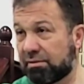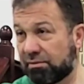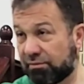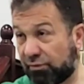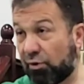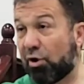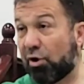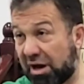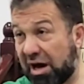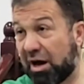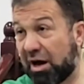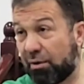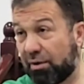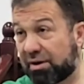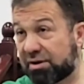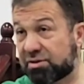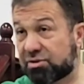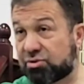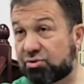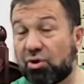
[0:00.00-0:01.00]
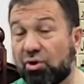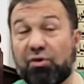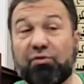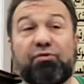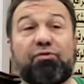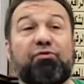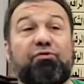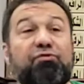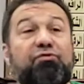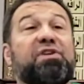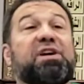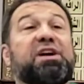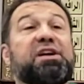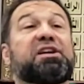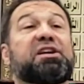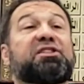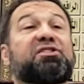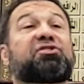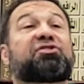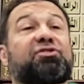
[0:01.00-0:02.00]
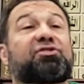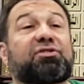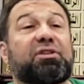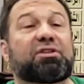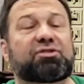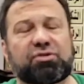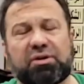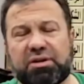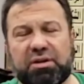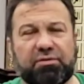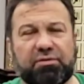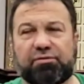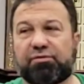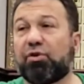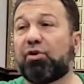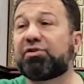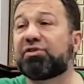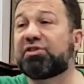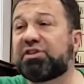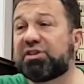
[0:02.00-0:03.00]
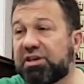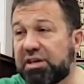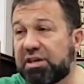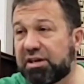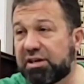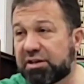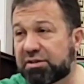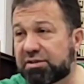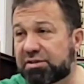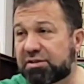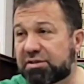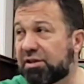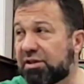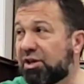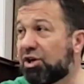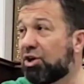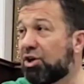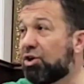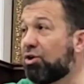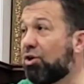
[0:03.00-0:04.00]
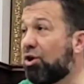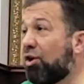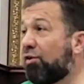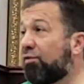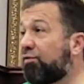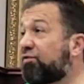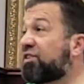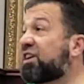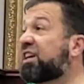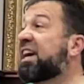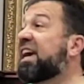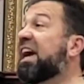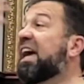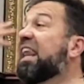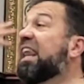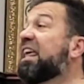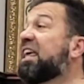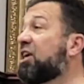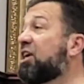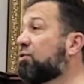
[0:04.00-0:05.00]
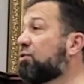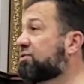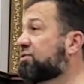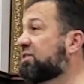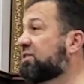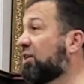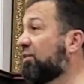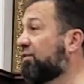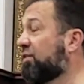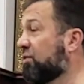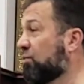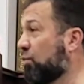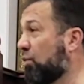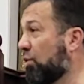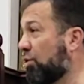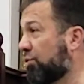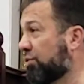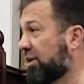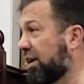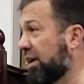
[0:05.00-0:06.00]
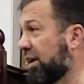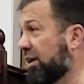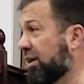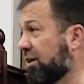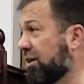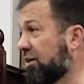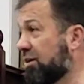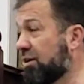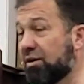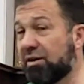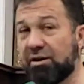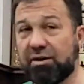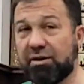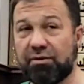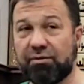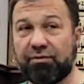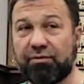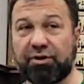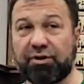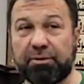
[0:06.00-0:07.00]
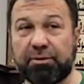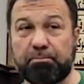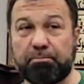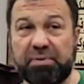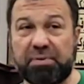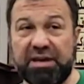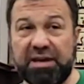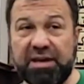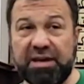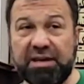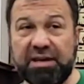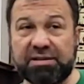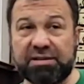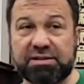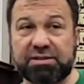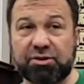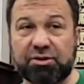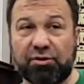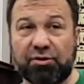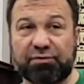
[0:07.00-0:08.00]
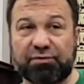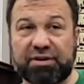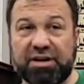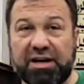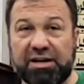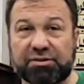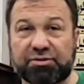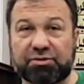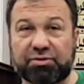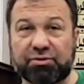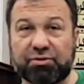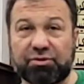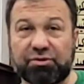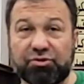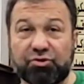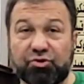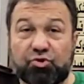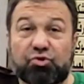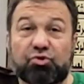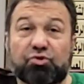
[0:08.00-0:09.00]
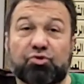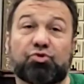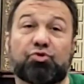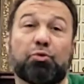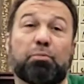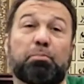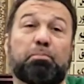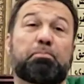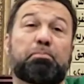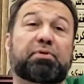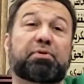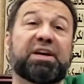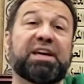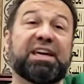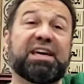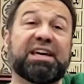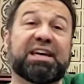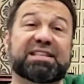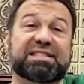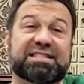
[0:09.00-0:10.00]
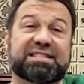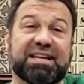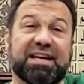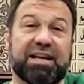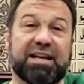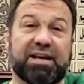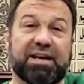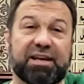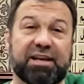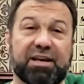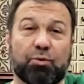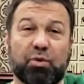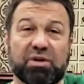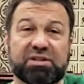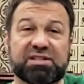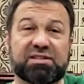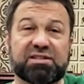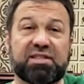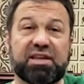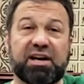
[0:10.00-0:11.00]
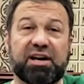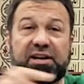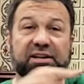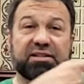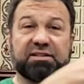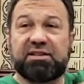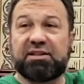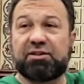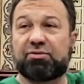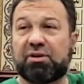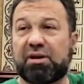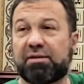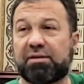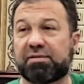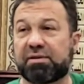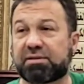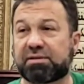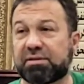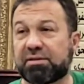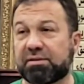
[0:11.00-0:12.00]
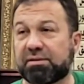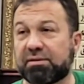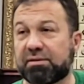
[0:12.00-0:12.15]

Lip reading: 4 hours of very, sorry, 4 years of killing yourself and working for a piece of cartoon to bring a salary. What is the guarantee to have it?